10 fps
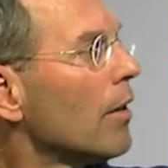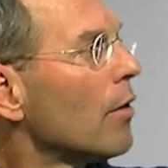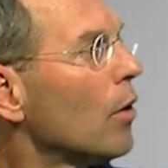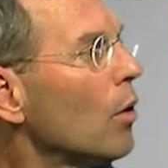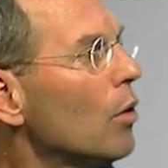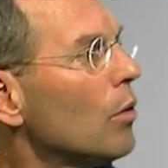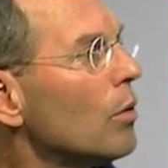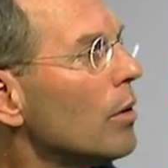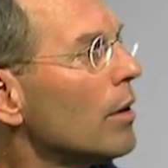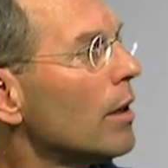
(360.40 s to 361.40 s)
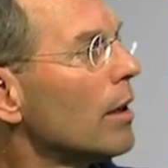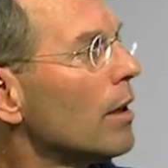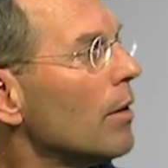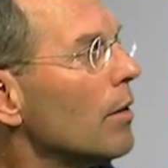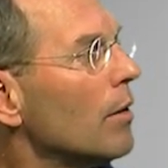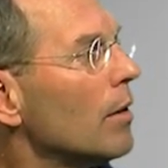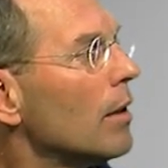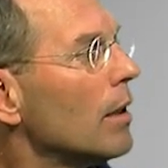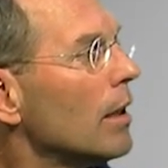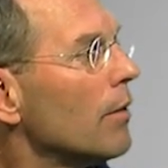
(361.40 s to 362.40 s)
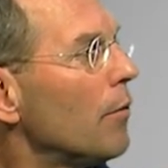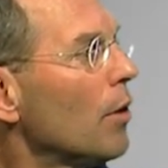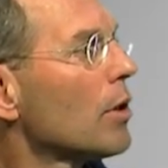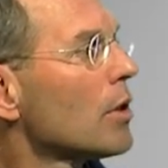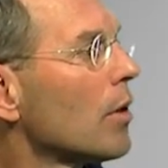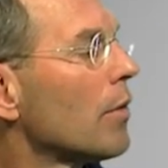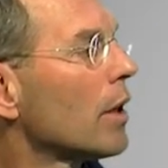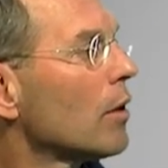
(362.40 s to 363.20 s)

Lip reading: the whole focus of